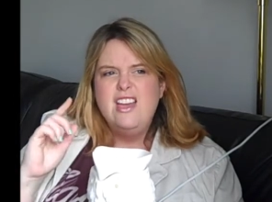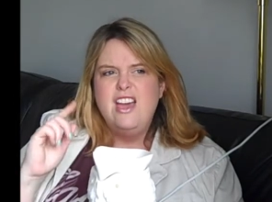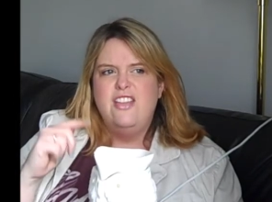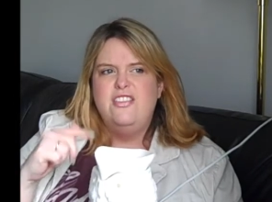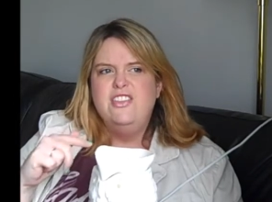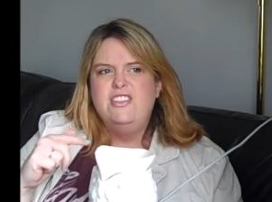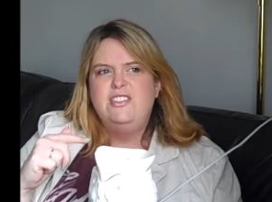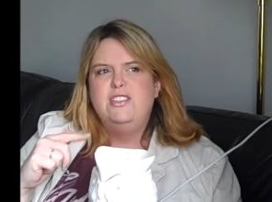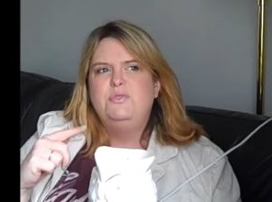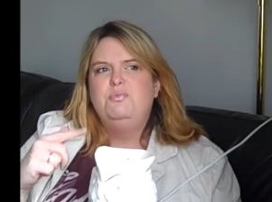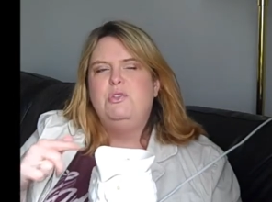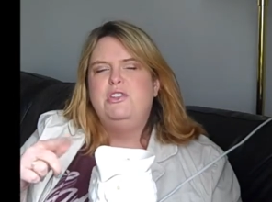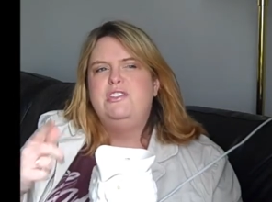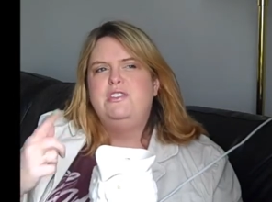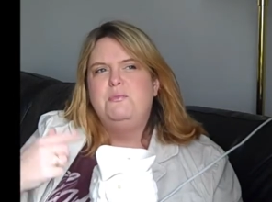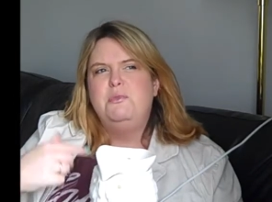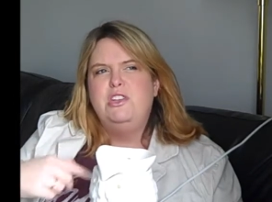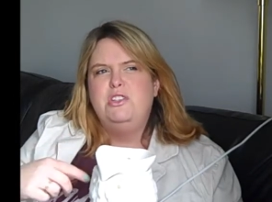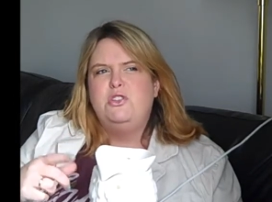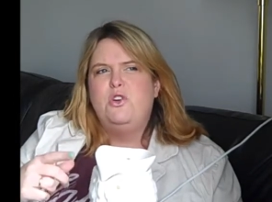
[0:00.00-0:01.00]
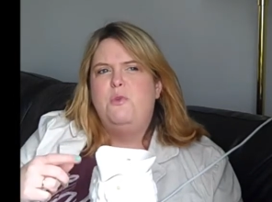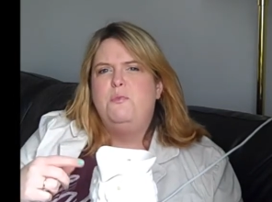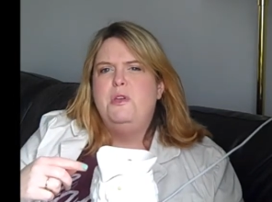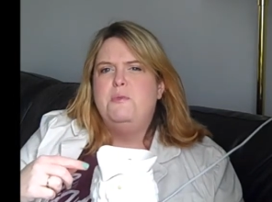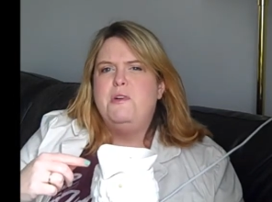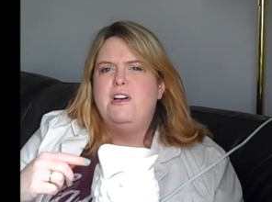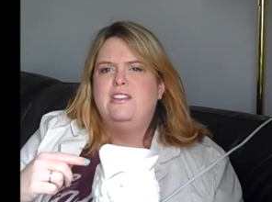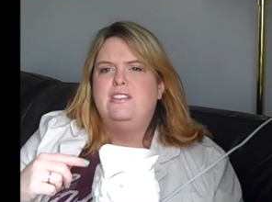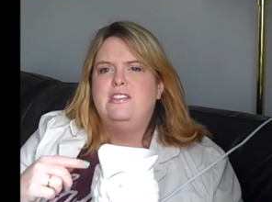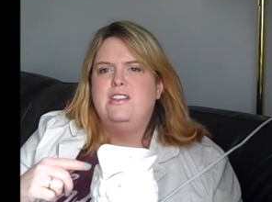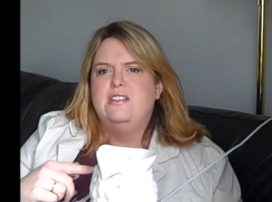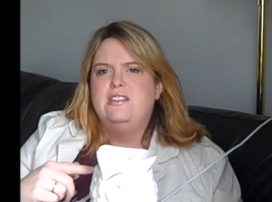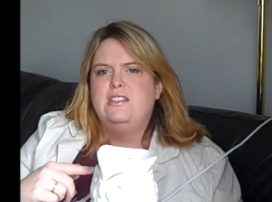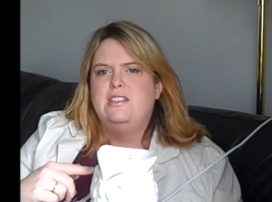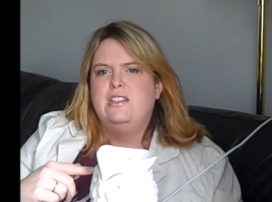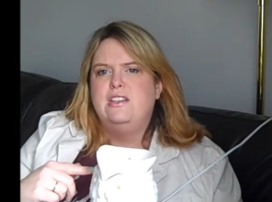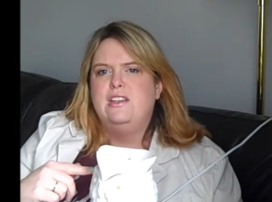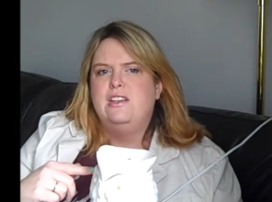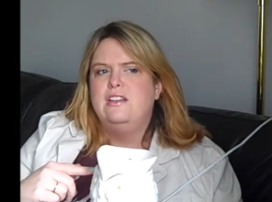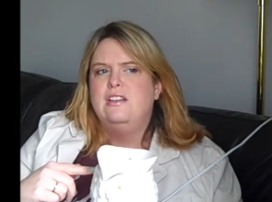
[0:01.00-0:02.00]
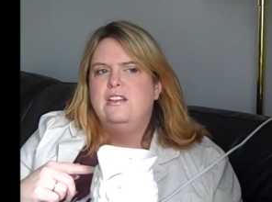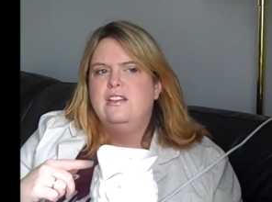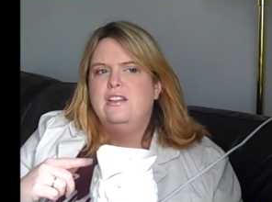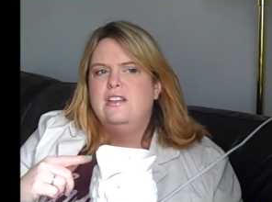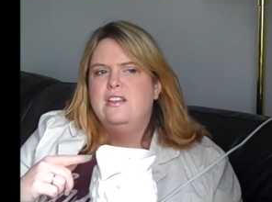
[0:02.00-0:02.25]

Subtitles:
And this is when somebody told me about Scentsy.